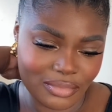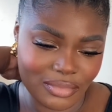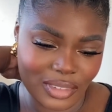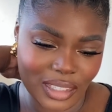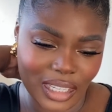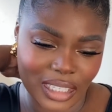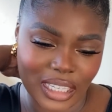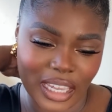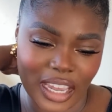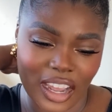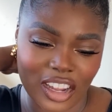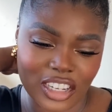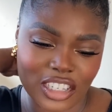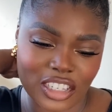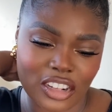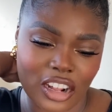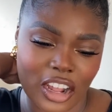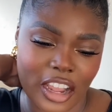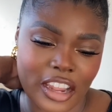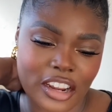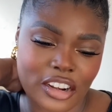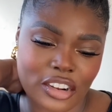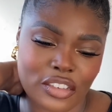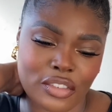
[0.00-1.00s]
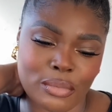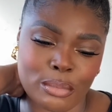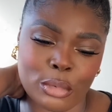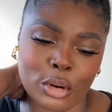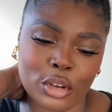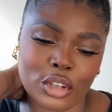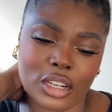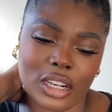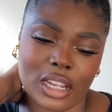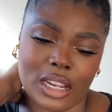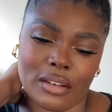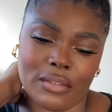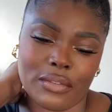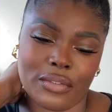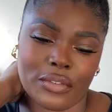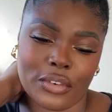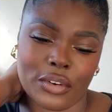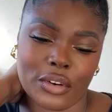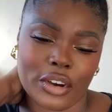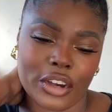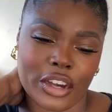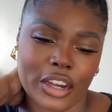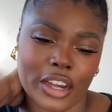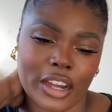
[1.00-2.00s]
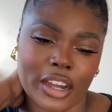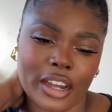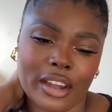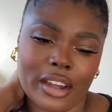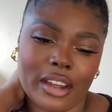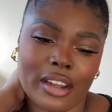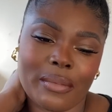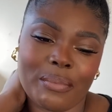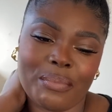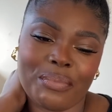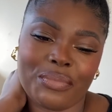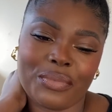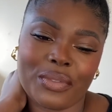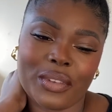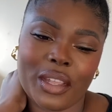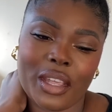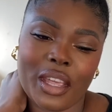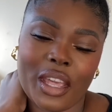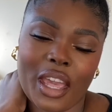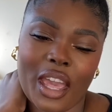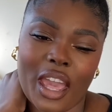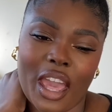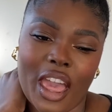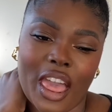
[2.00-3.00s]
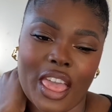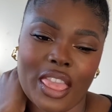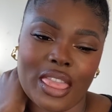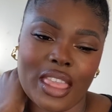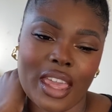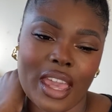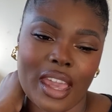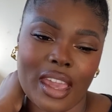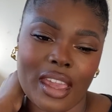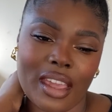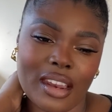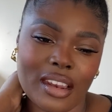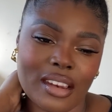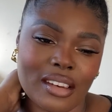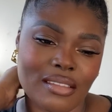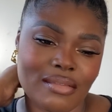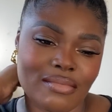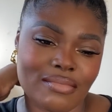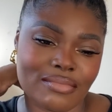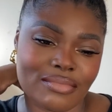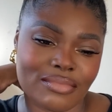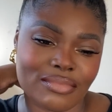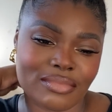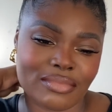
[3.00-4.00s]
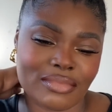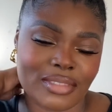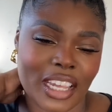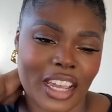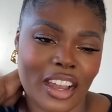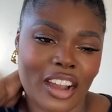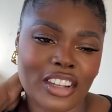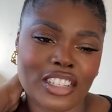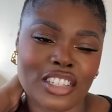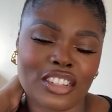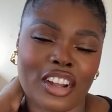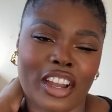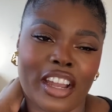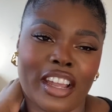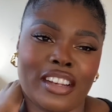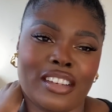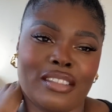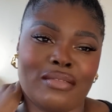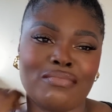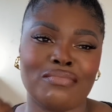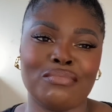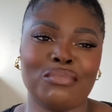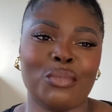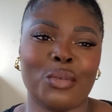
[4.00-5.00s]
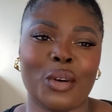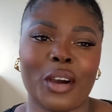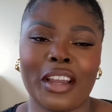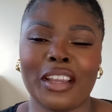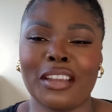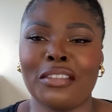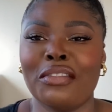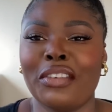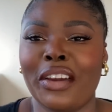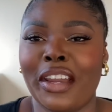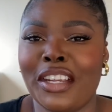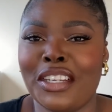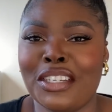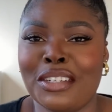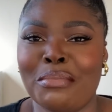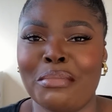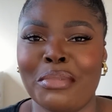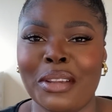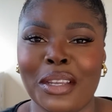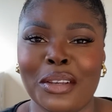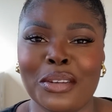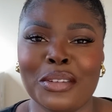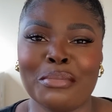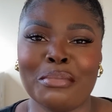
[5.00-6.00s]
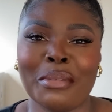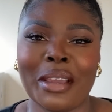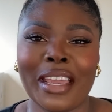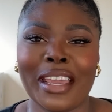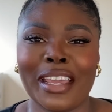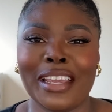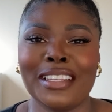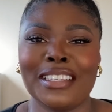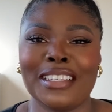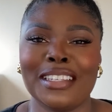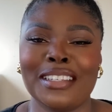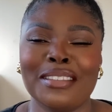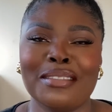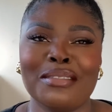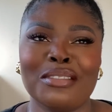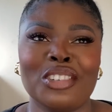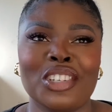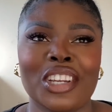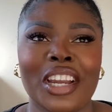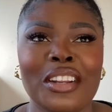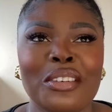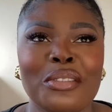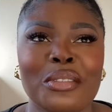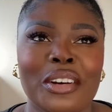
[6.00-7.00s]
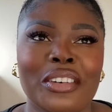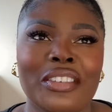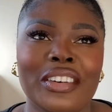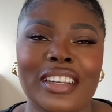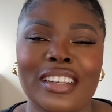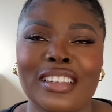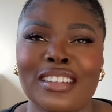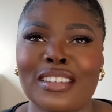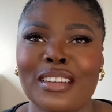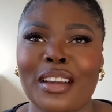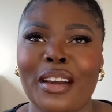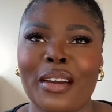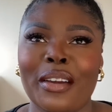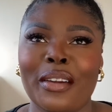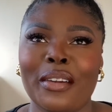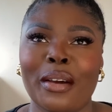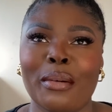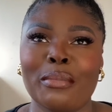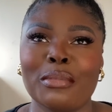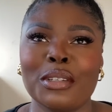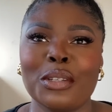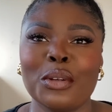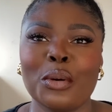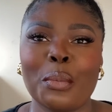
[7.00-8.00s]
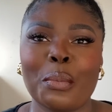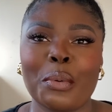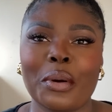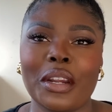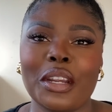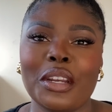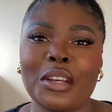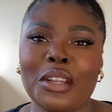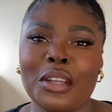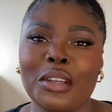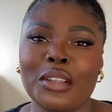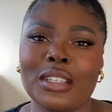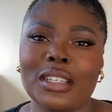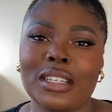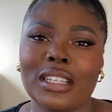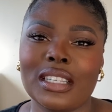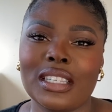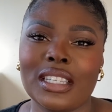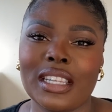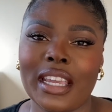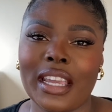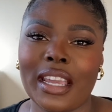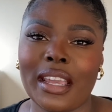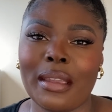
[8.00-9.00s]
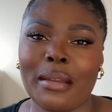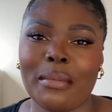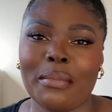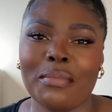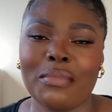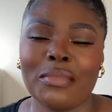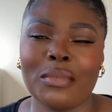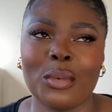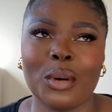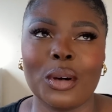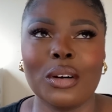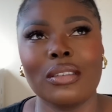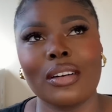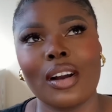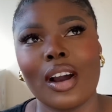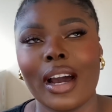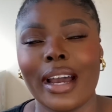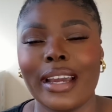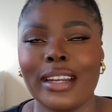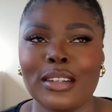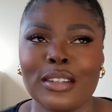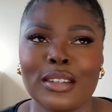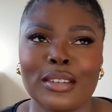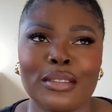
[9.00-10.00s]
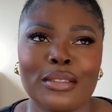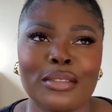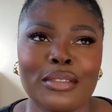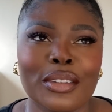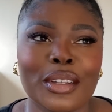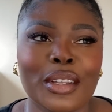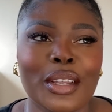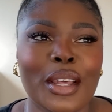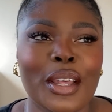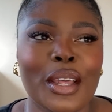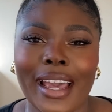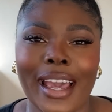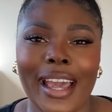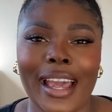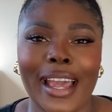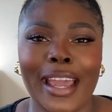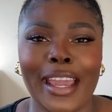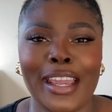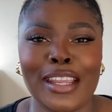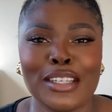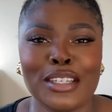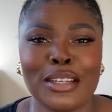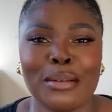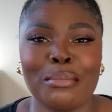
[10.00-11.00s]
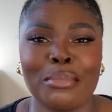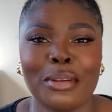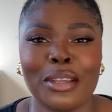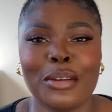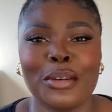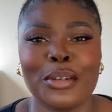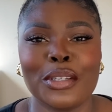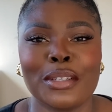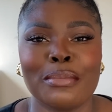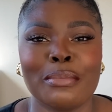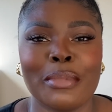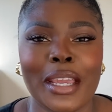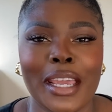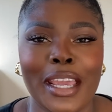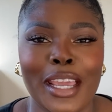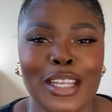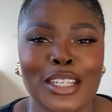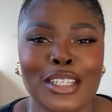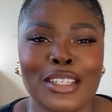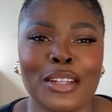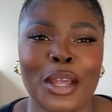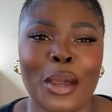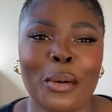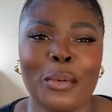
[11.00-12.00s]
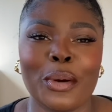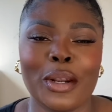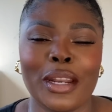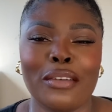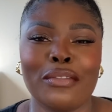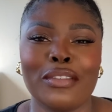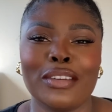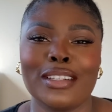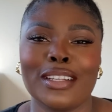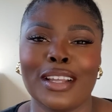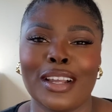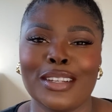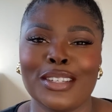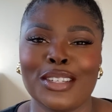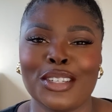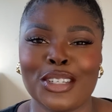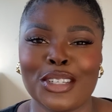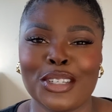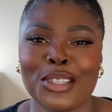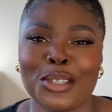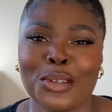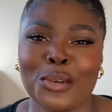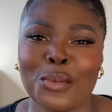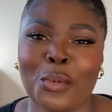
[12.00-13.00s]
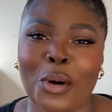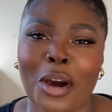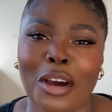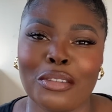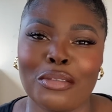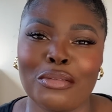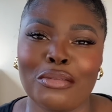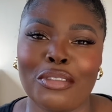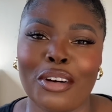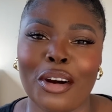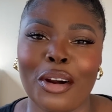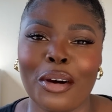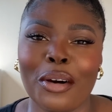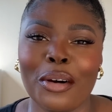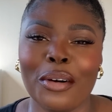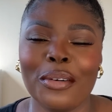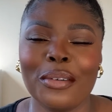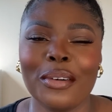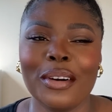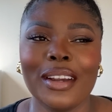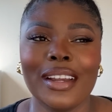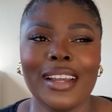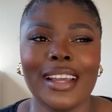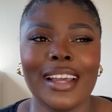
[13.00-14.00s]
yeah, I started off modelling for her, and then yeah, I started working for HNB Cosmetics in January, so I'm still pretty new to the team, well kind of. At HNB Cosmetics, no one ever does just the one role,